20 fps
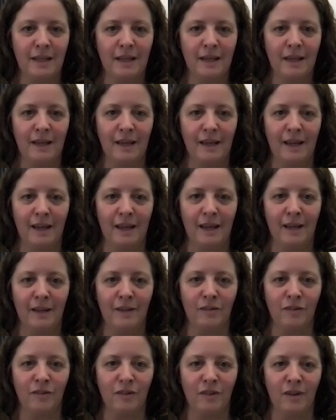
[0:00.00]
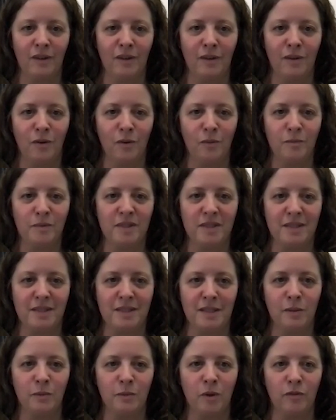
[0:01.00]
And hope to see
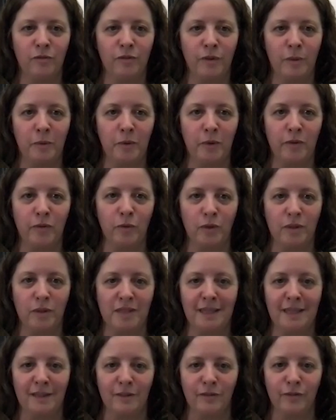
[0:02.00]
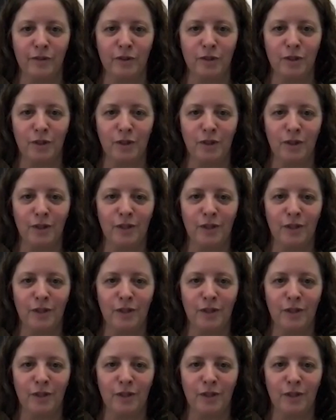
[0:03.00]
you all February 14th for sure.